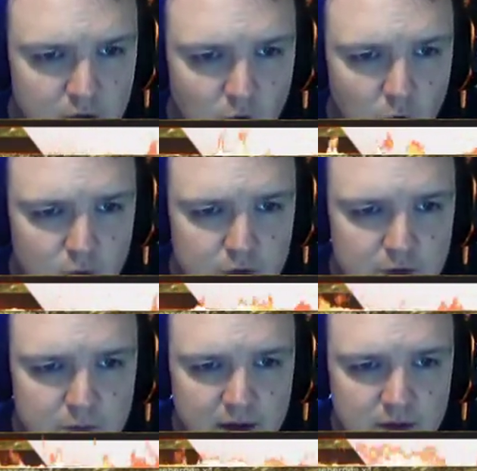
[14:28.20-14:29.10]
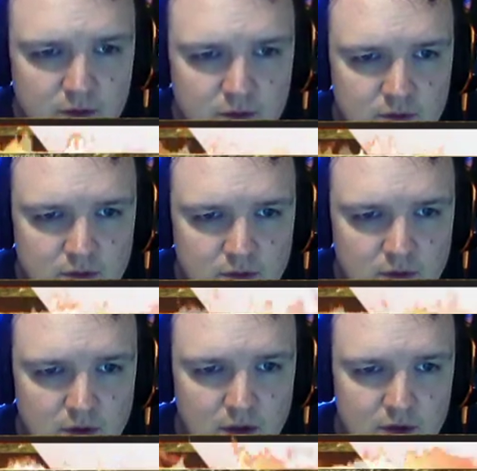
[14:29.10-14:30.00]
over them now,
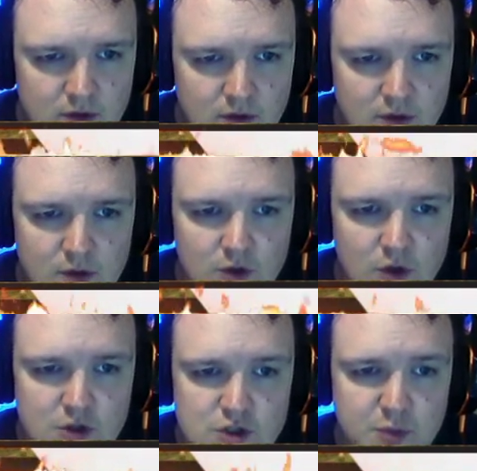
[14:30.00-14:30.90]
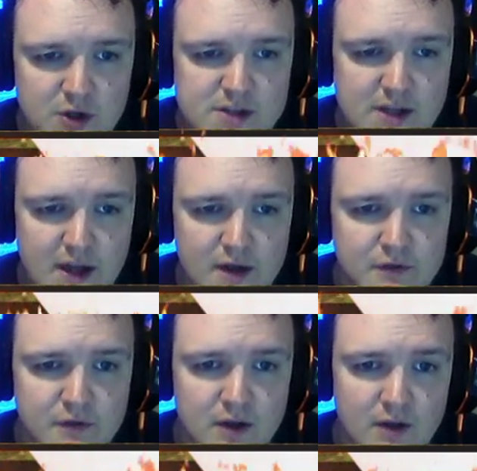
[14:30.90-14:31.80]
you can just press F,
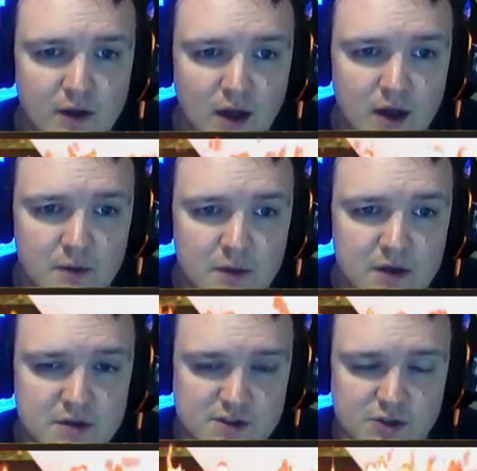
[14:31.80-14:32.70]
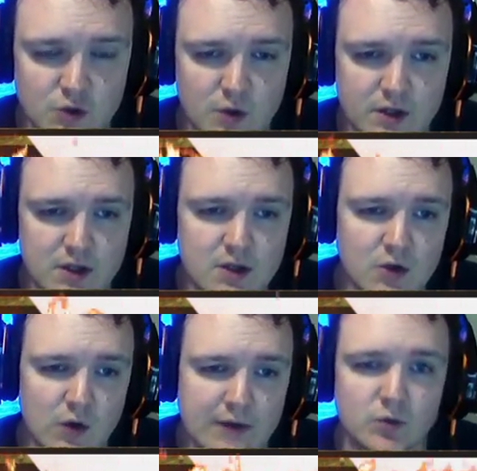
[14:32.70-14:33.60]
and it's a quick eat. You don't
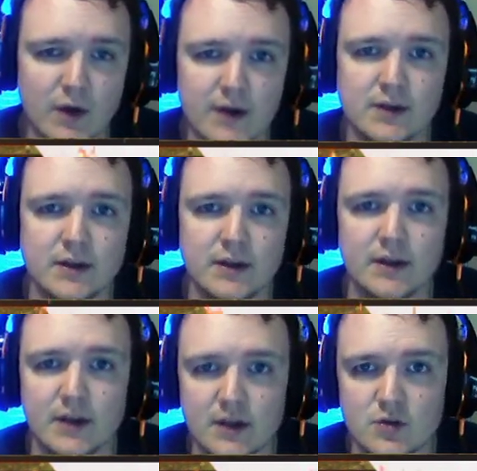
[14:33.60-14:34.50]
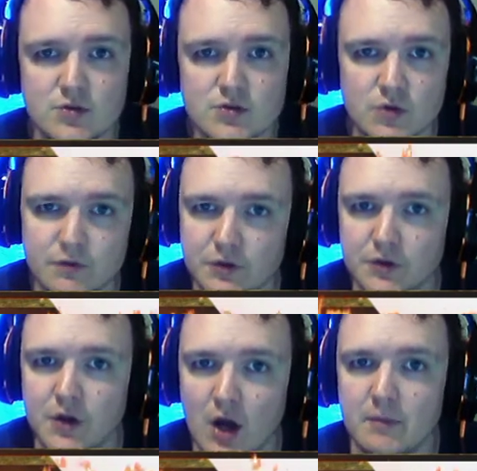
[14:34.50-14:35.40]
have to right click and hit use. So if you're in
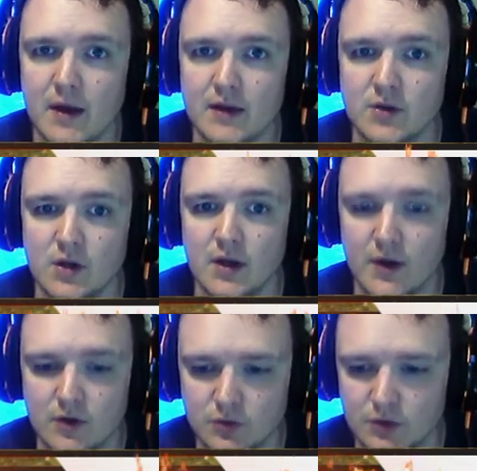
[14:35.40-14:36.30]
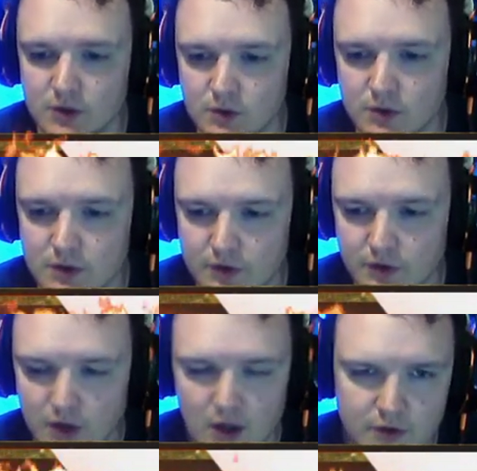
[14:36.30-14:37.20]
combat and you need health really quick, or you're
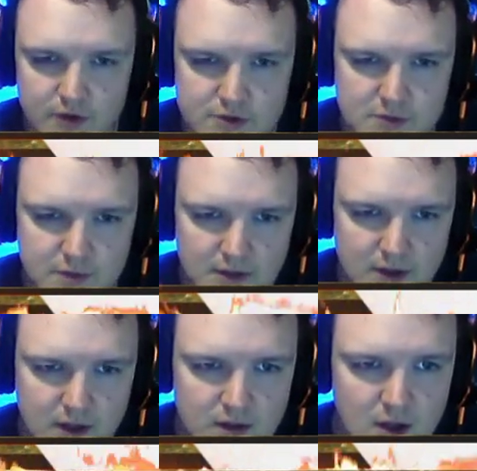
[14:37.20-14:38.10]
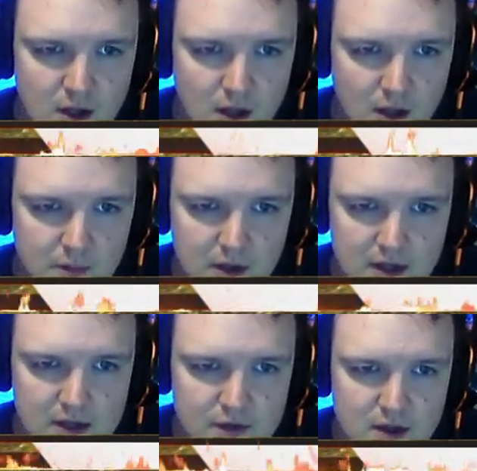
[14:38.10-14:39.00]
hungry or something like that,
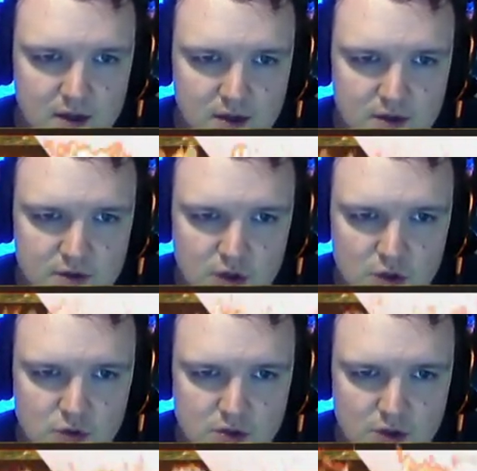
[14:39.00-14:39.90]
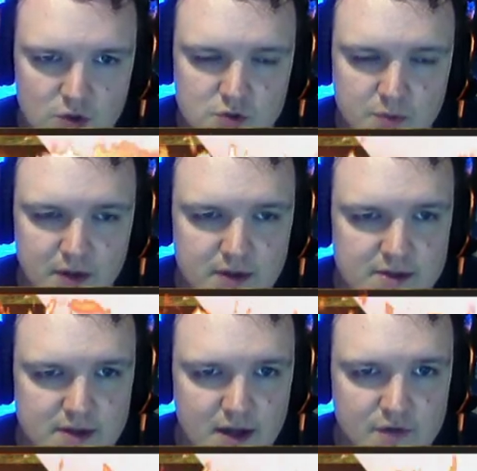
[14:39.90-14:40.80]
anything the use button is
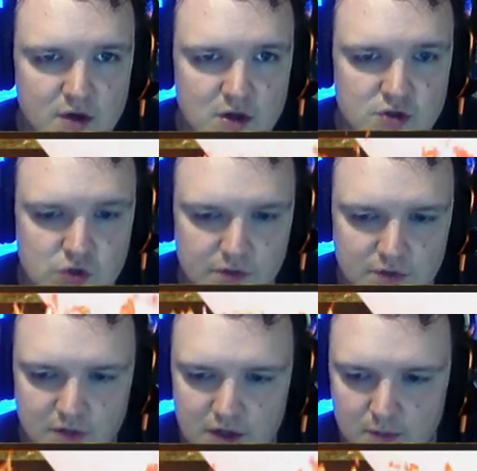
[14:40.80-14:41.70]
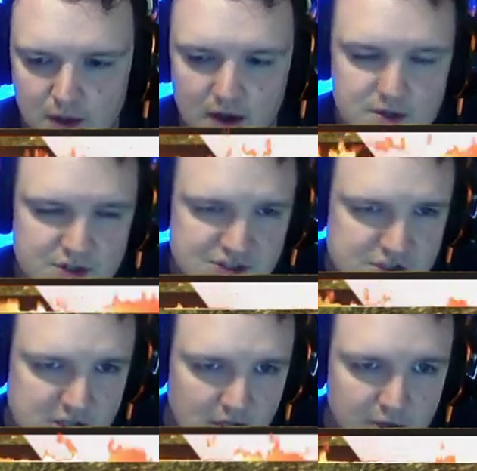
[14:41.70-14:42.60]
F. So even if I needed a bandage, you can just
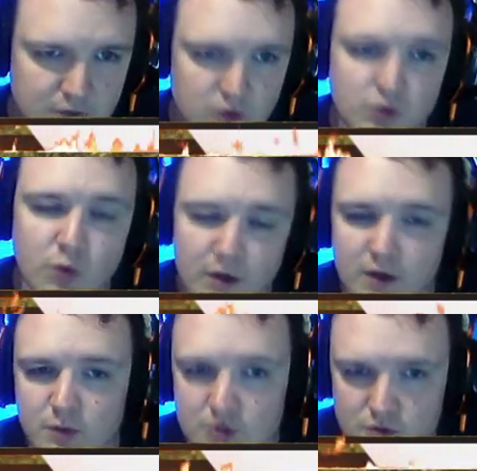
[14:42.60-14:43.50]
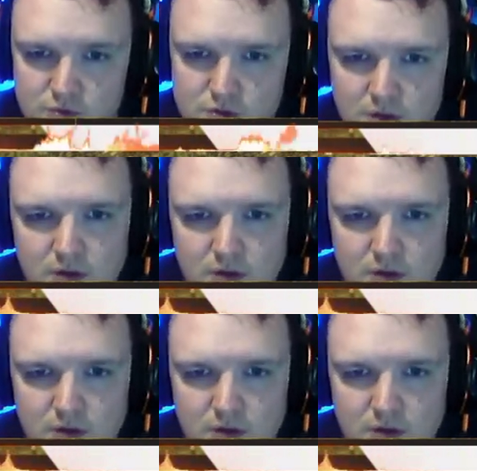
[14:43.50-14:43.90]
hit F real quick and it would use it.